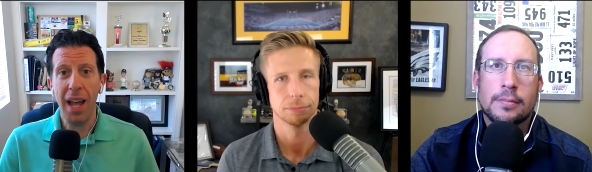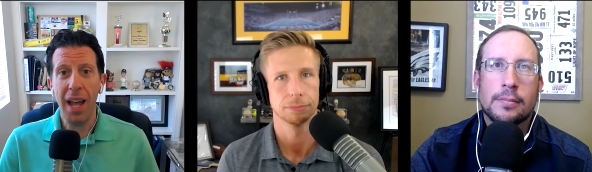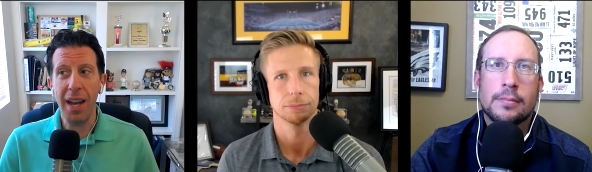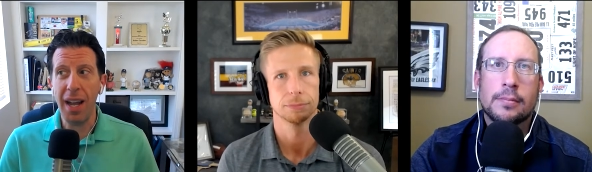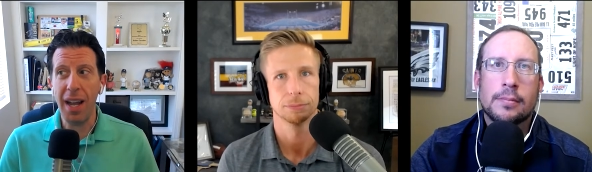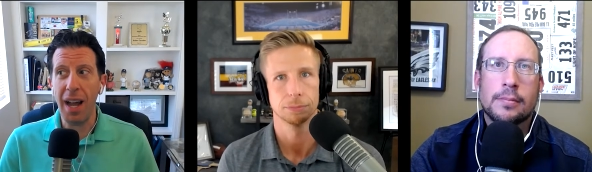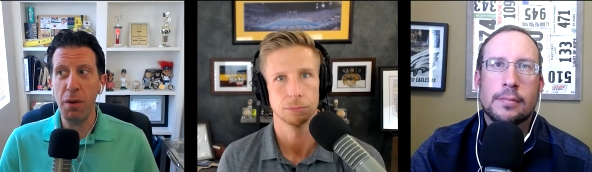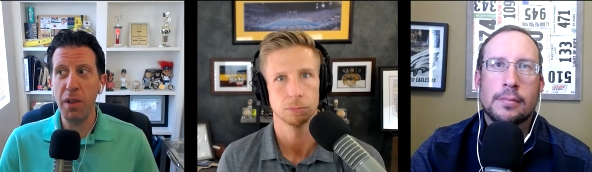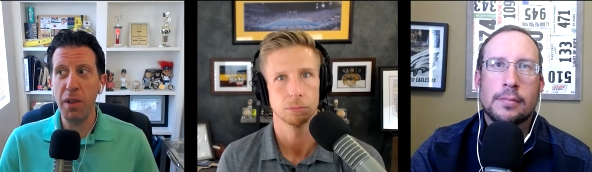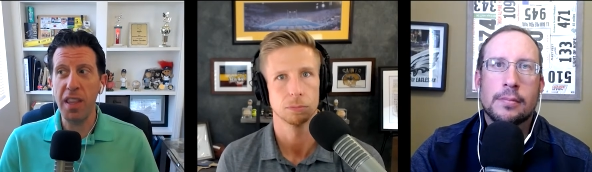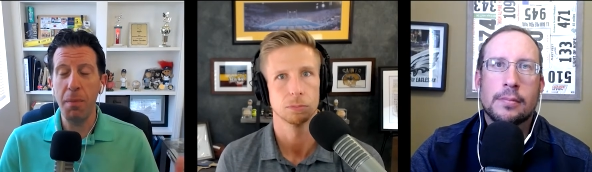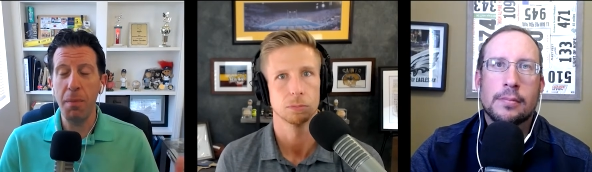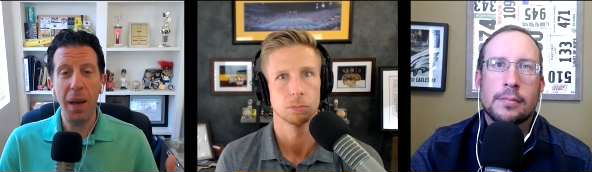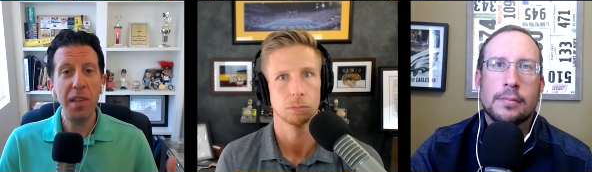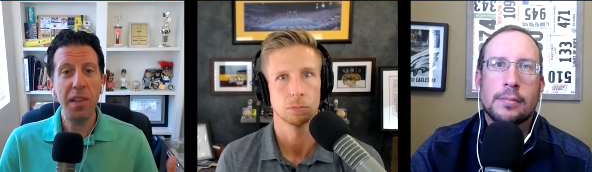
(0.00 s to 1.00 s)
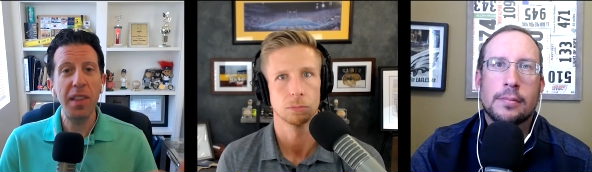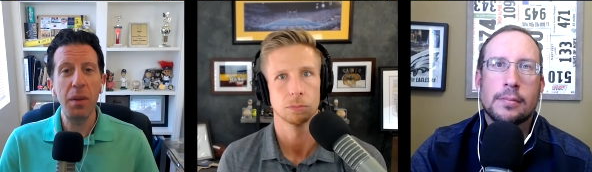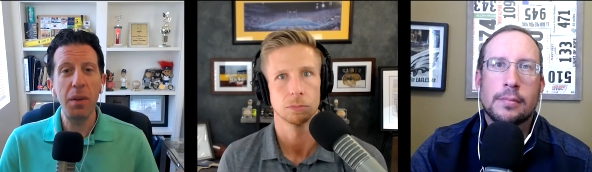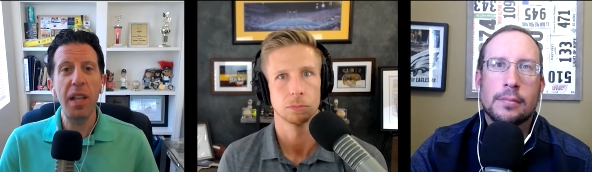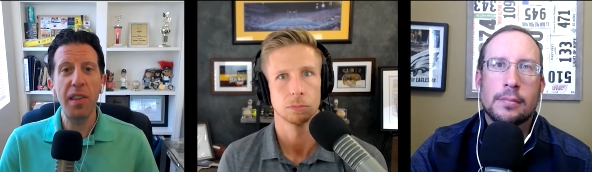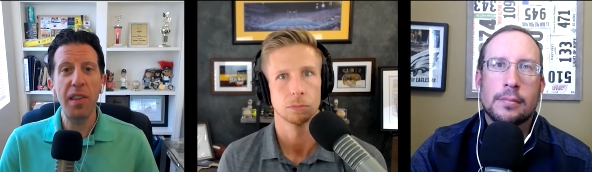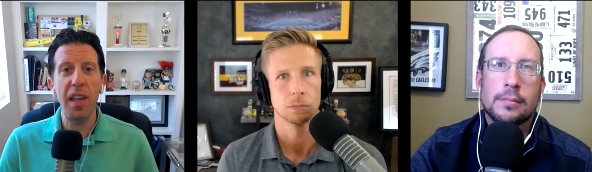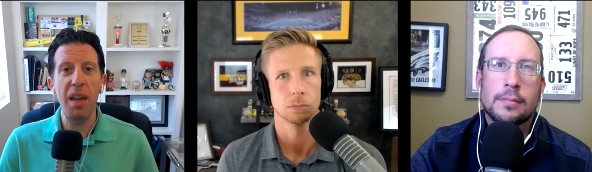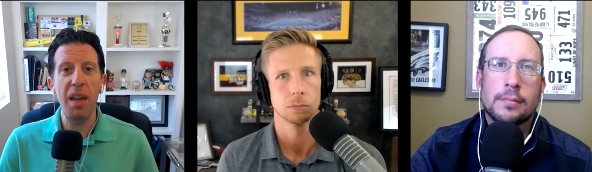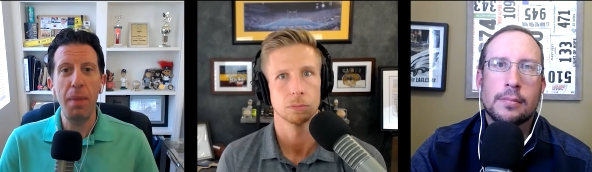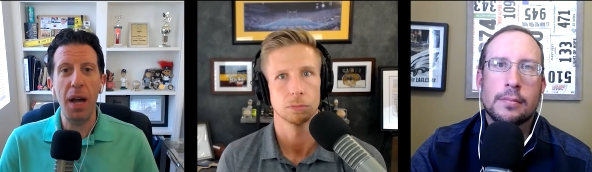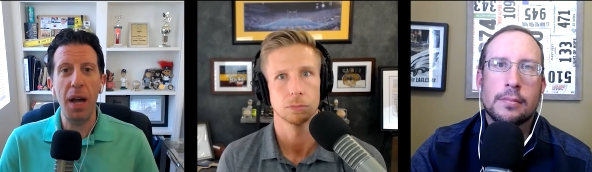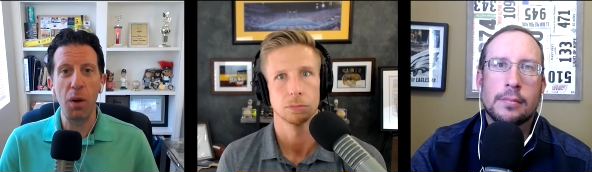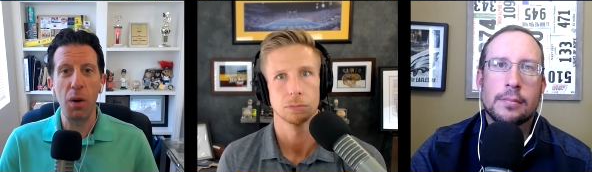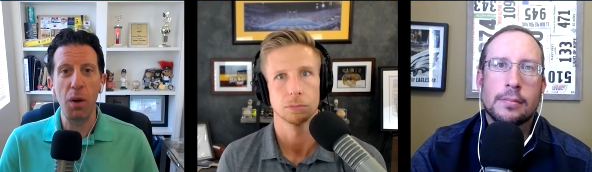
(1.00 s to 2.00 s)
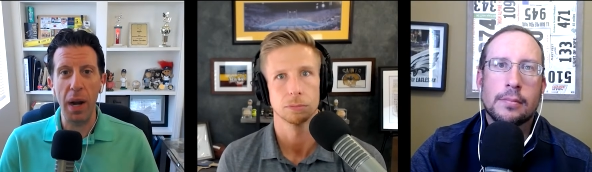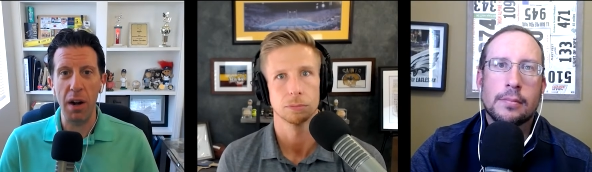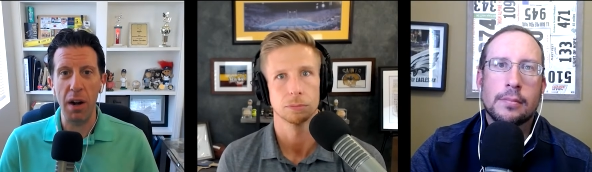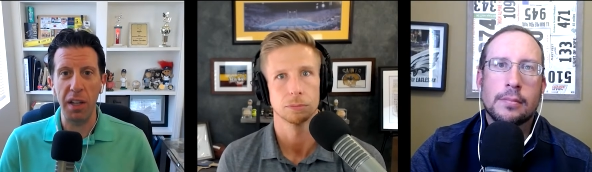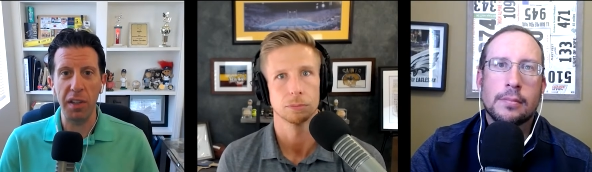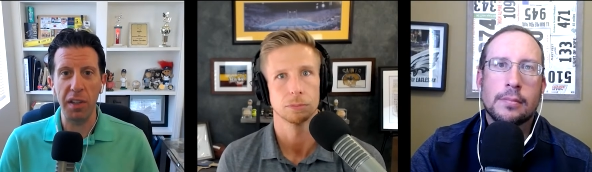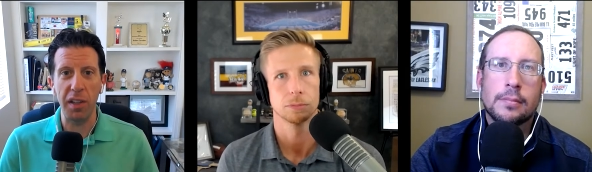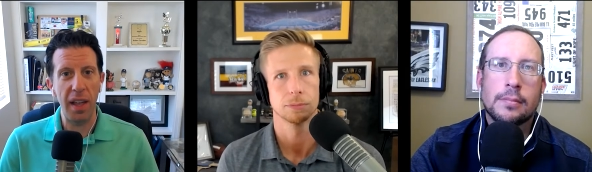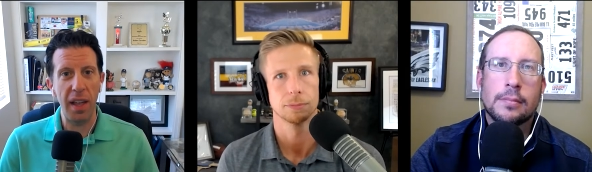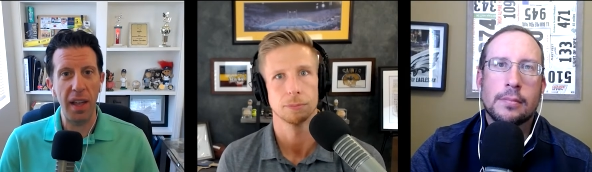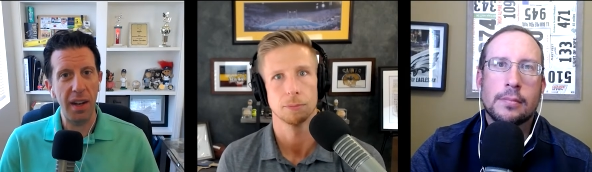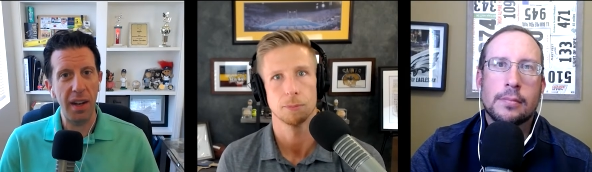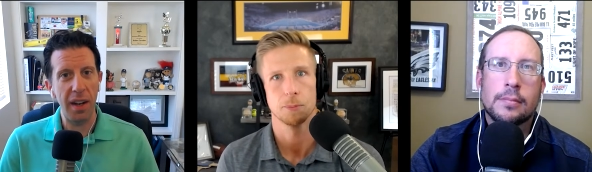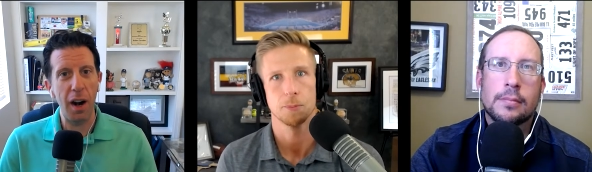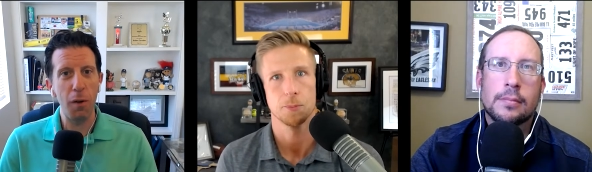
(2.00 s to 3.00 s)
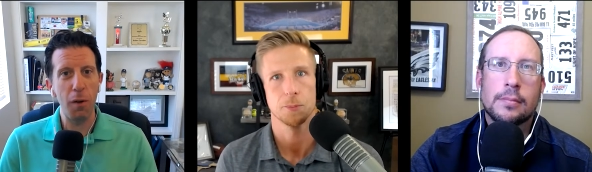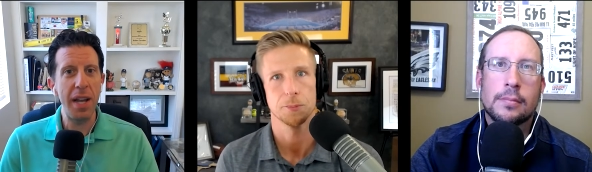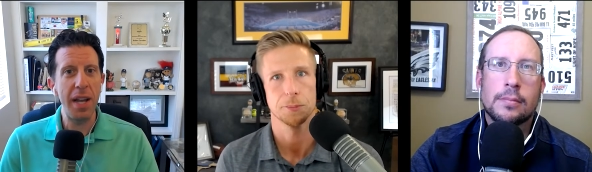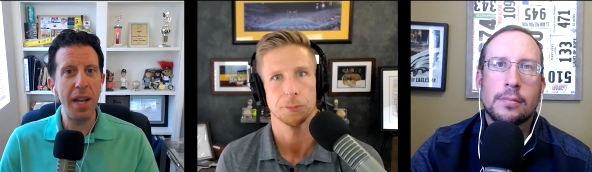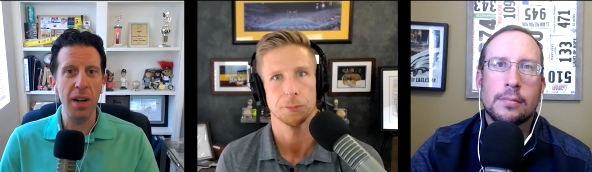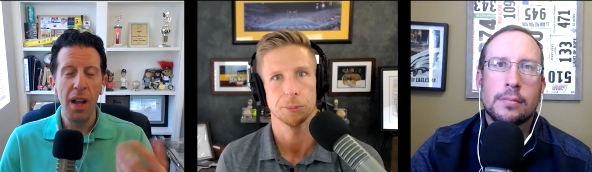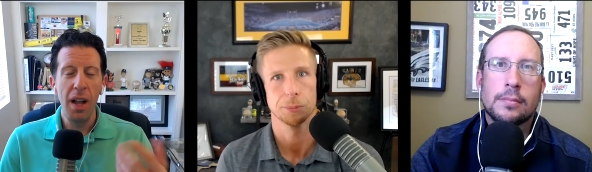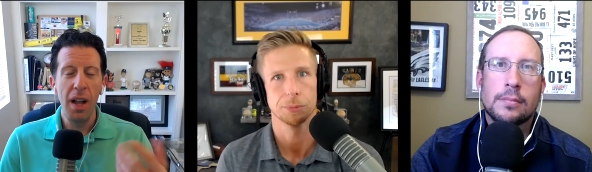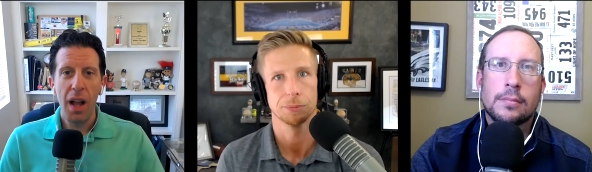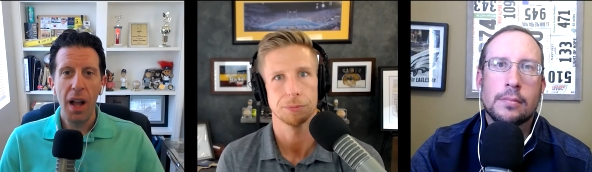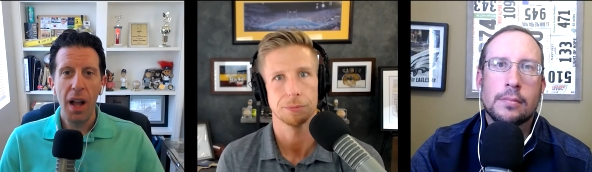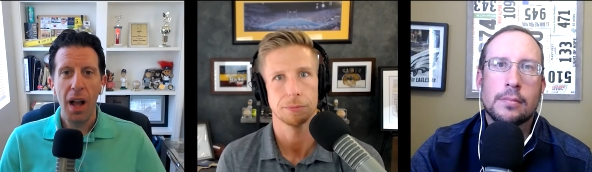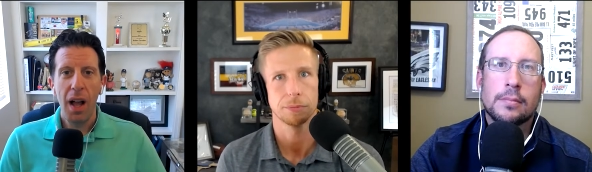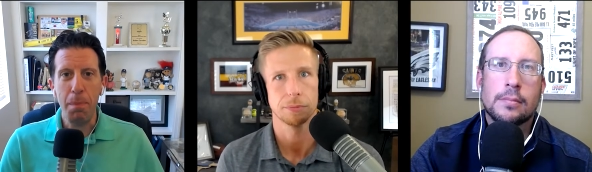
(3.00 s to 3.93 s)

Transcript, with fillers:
Speaker 1: And I would say the best thing we can say about awareness is that our writer uh,